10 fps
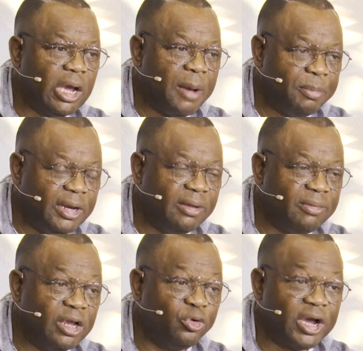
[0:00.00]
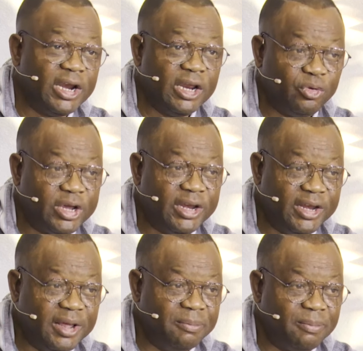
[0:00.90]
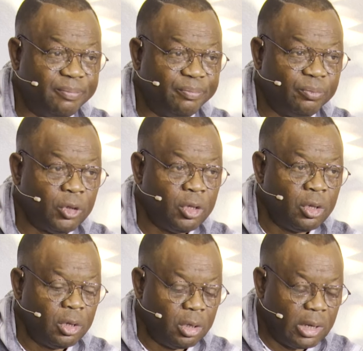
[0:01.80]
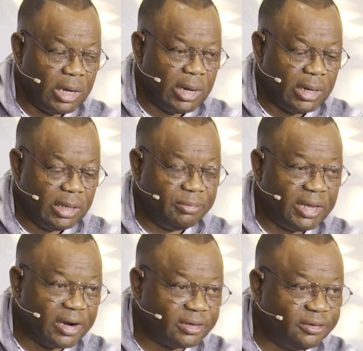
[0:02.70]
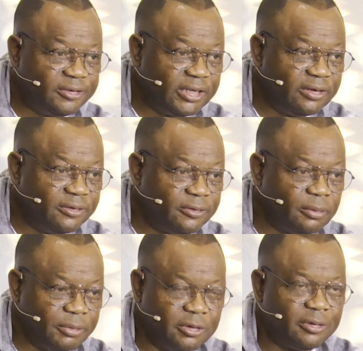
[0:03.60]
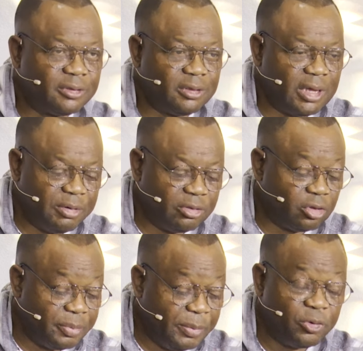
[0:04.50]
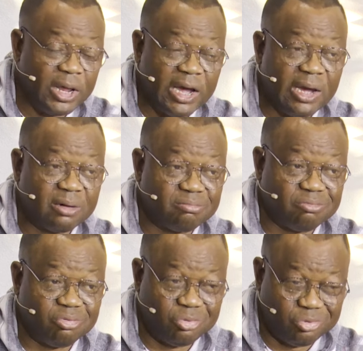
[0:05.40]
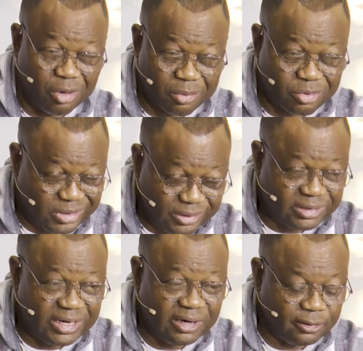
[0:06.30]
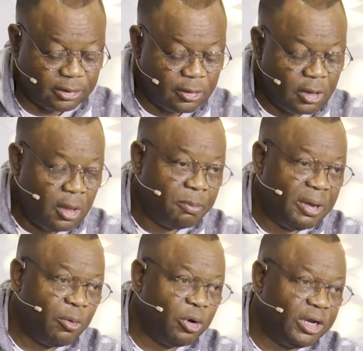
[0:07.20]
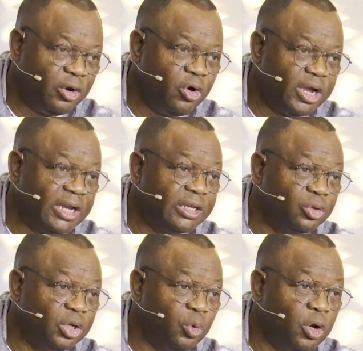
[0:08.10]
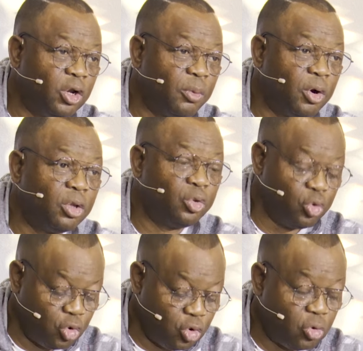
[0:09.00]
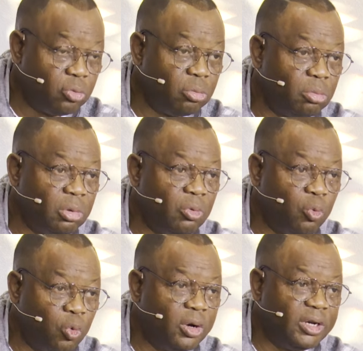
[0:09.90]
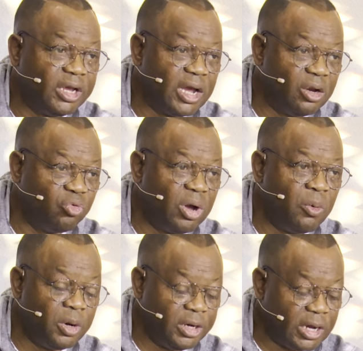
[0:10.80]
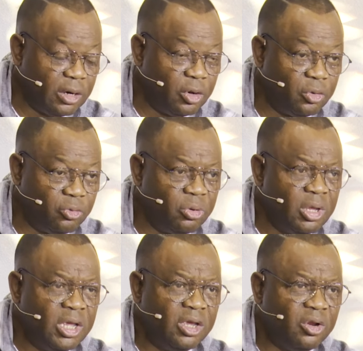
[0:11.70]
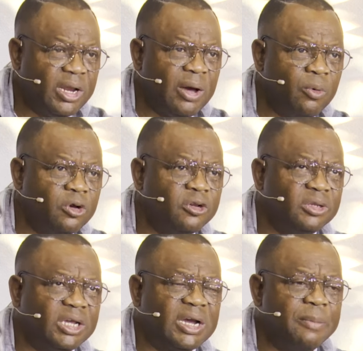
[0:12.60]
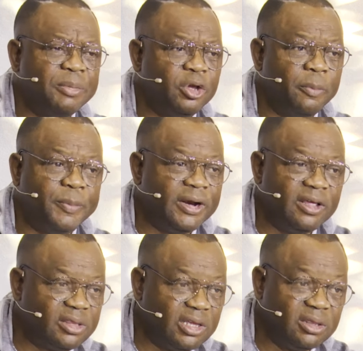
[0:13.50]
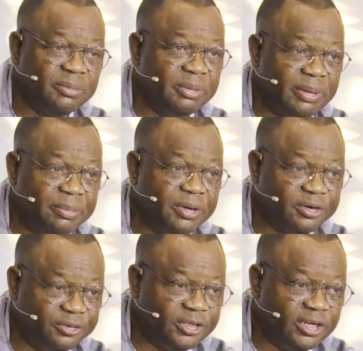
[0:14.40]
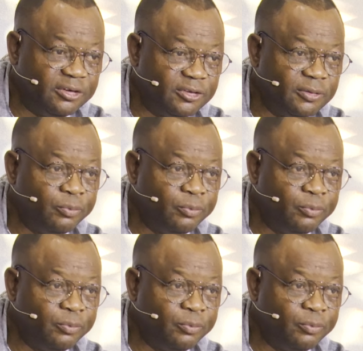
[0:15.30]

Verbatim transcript: I believe that you can educate them. Uh, if they are Christians, because, I mean, some people are so Christians, but they don't get into the Word of God to know what they can do and what they cannot do. In other words, they can be your parents and still be baby Christians.